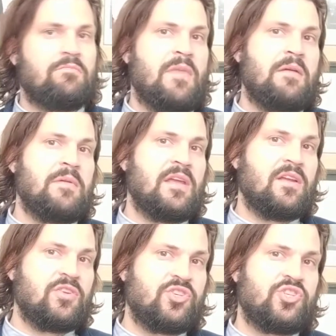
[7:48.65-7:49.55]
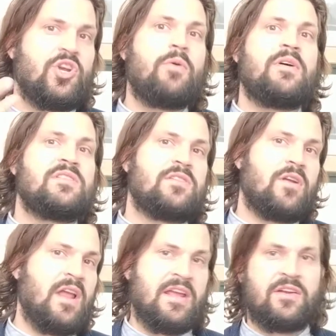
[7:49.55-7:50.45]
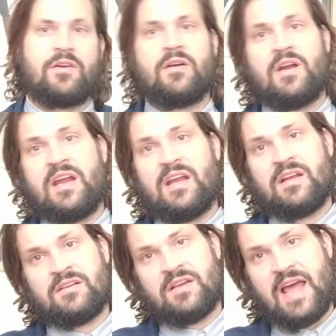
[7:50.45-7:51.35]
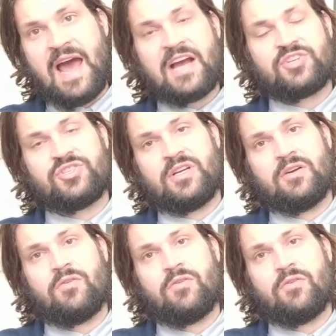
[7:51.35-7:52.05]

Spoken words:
maybe show us their anger in action,